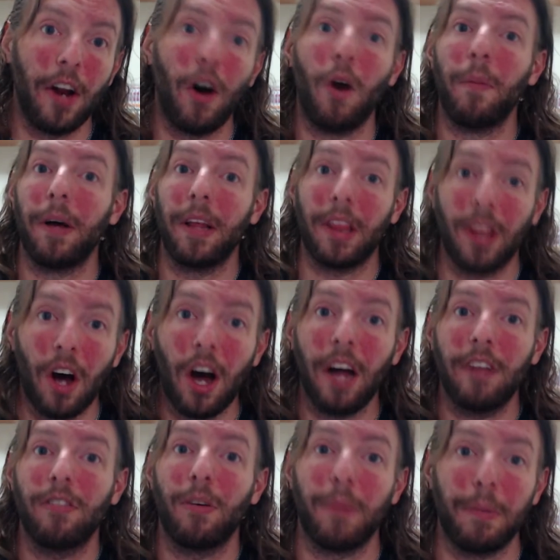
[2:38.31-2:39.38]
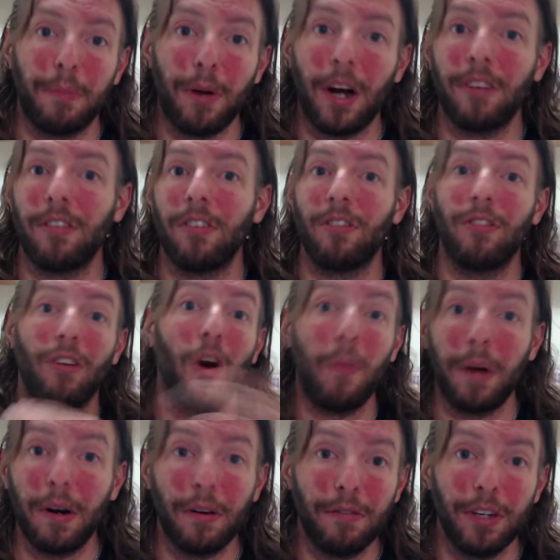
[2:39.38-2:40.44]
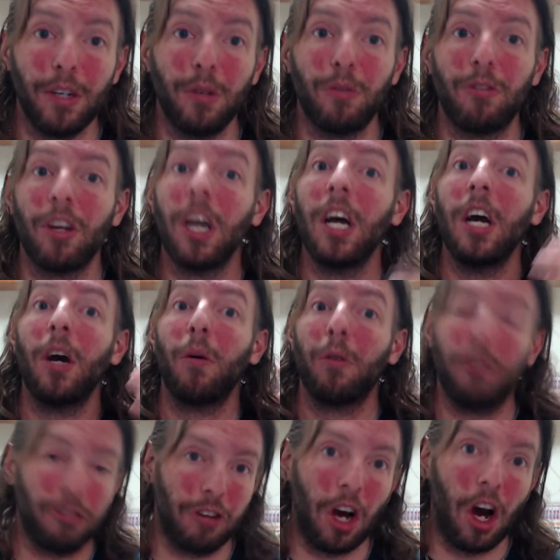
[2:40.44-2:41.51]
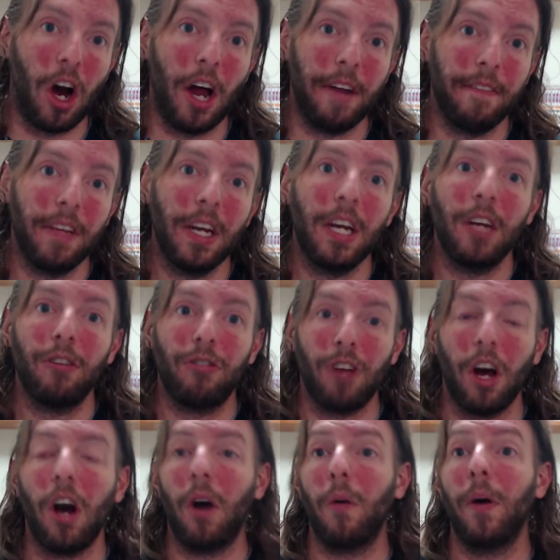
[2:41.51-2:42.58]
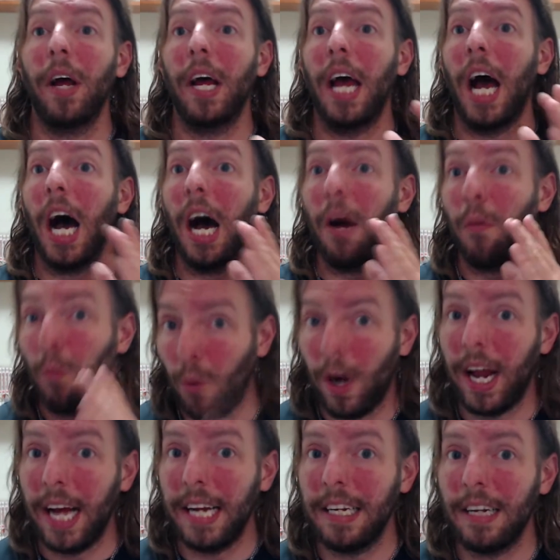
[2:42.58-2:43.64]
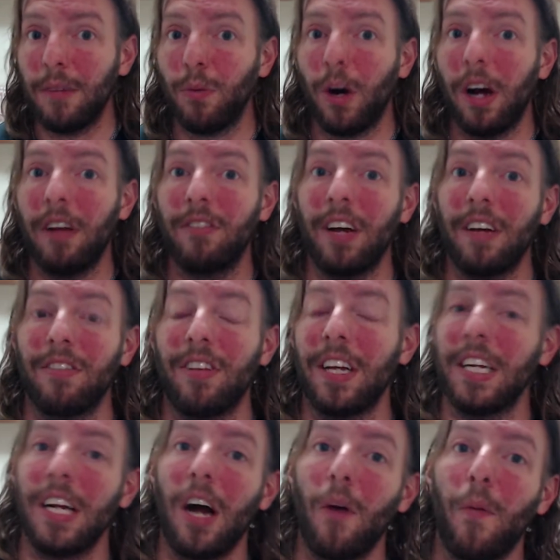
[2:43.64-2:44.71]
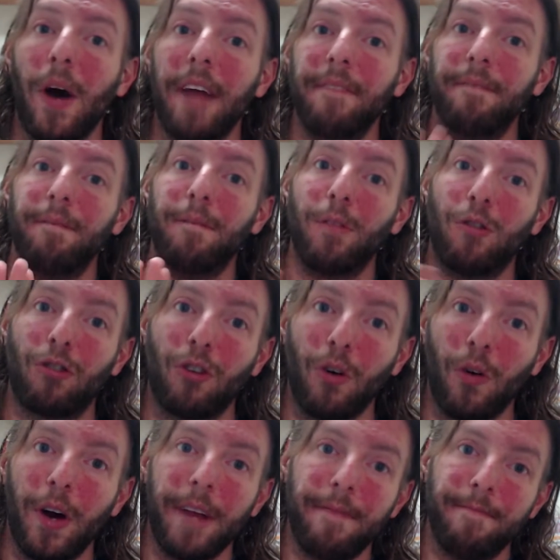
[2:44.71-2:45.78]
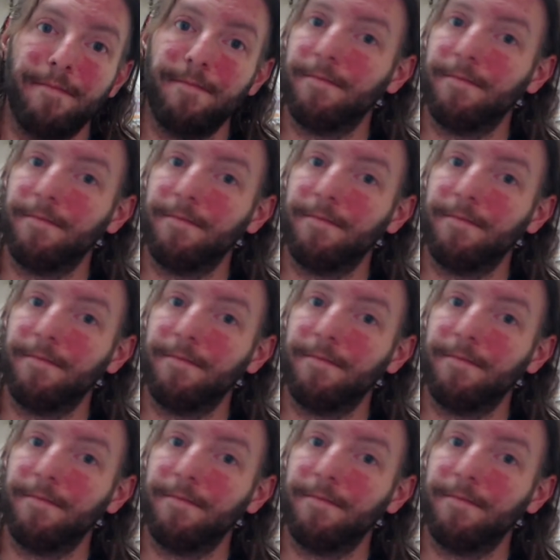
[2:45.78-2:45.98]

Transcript: All my thoughts, all my processes, all my reviews were just gone. So what I did was I said, you know what? Screw it.